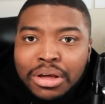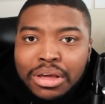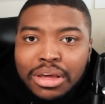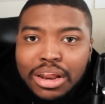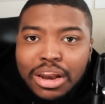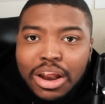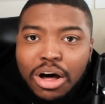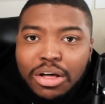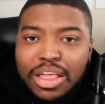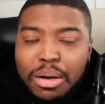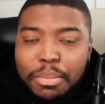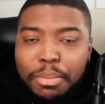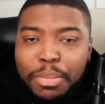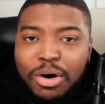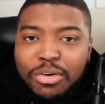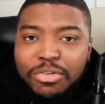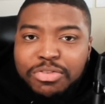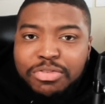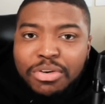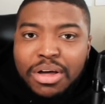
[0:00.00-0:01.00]
You know, they're
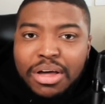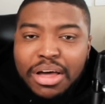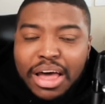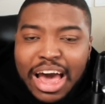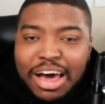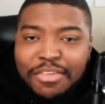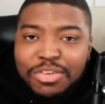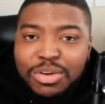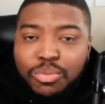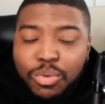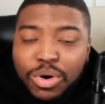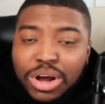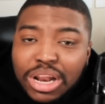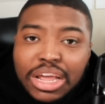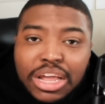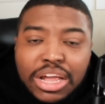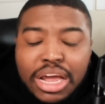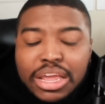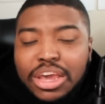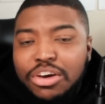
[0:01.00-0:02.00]
both having
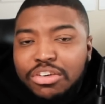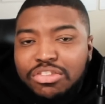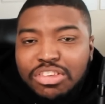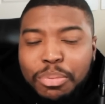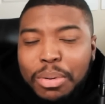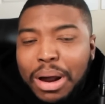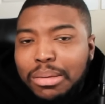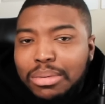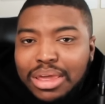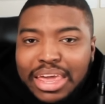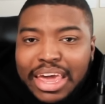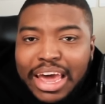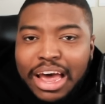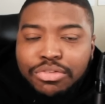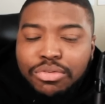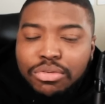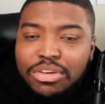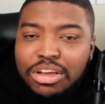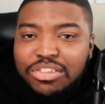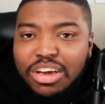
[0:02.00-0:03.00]
really good years. They probably
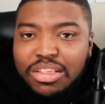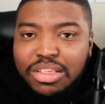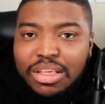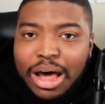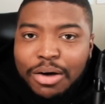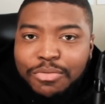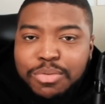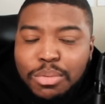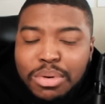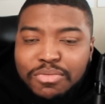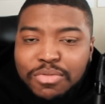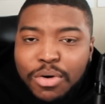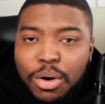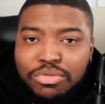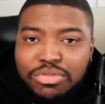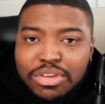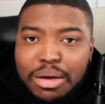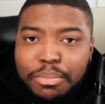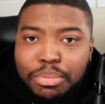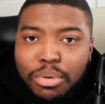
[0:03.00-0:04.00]
canceled each other out from the
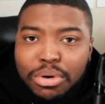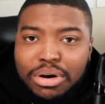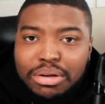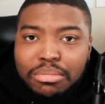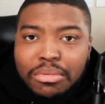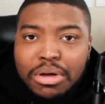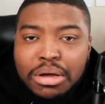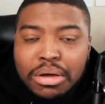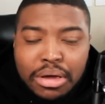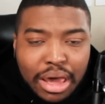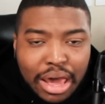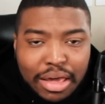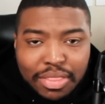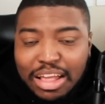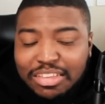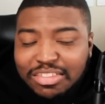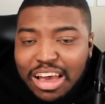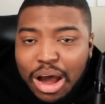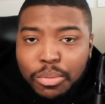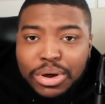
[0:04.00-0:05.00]
vote standpoint, and
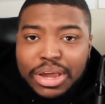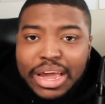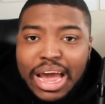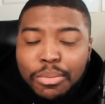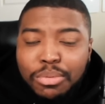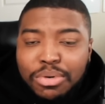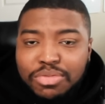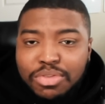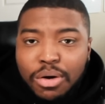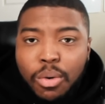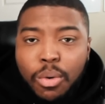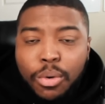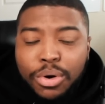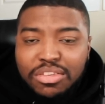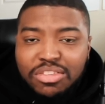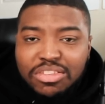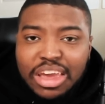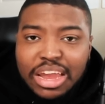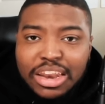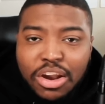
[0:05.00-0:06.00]
that's how we got with the
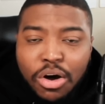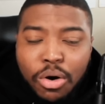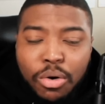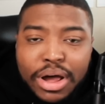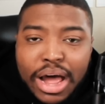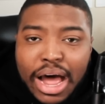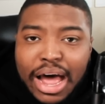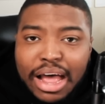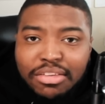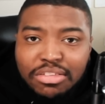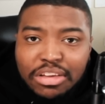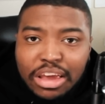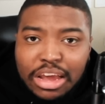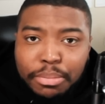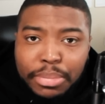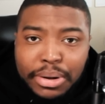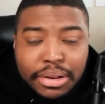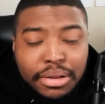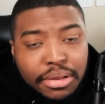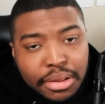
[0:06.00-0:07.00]
Hornets getting no guys
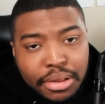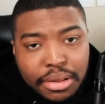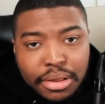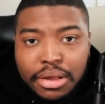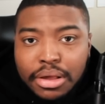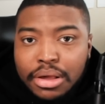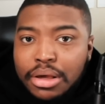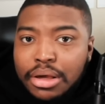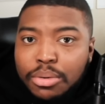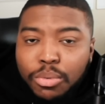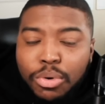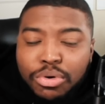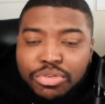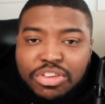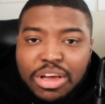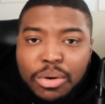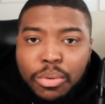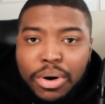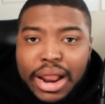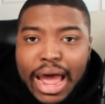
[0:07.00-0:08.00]
in. But we'll
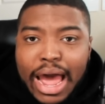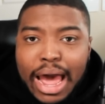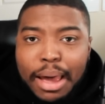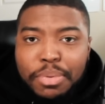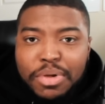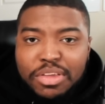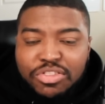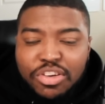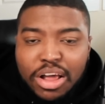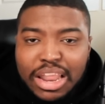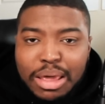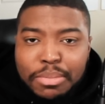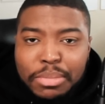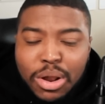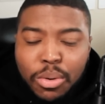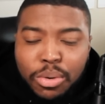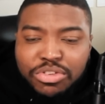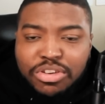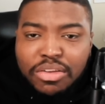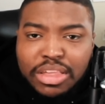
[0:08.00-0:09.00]
see what happens. Y'all let me
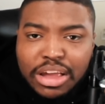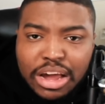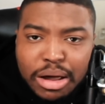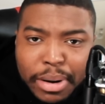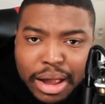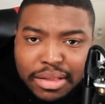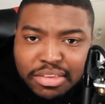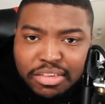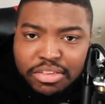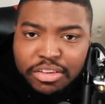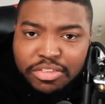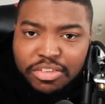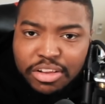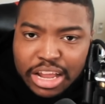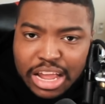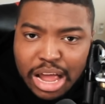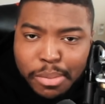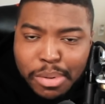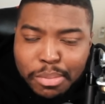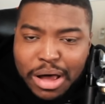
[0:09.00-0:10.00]
know what y'all think about this list in
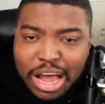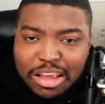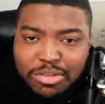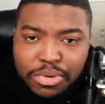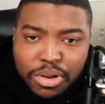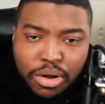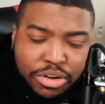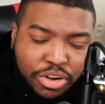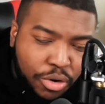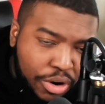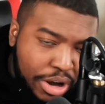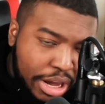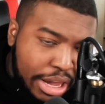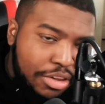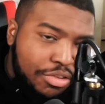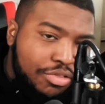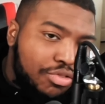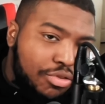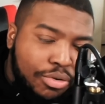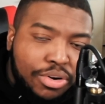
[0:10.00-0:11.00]
the comment box below. Your
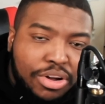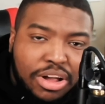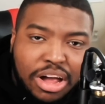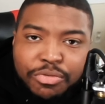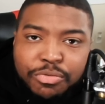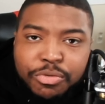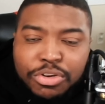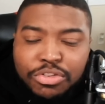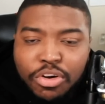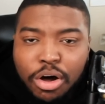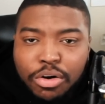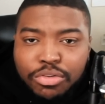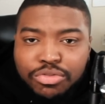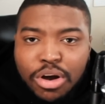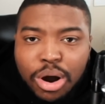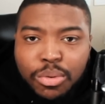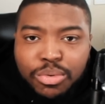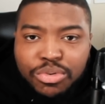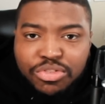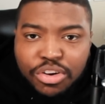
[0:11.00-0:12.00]
Eastern Conference
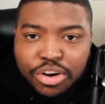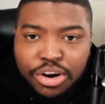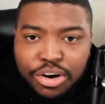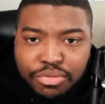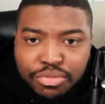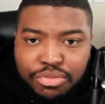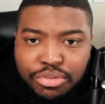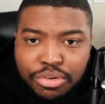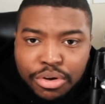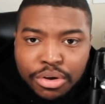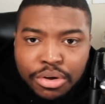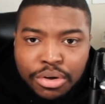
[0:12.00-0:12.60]
All-Star reserves.